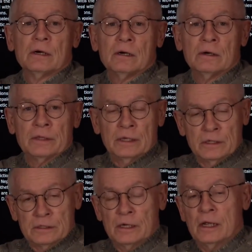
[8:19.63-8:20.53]
on the
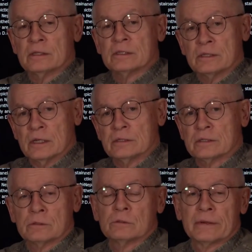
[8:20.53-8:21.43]
internet since
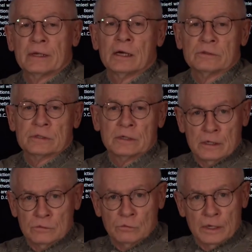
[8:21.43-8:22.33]

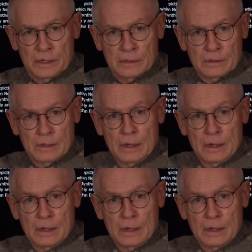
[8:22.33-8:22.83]
2001.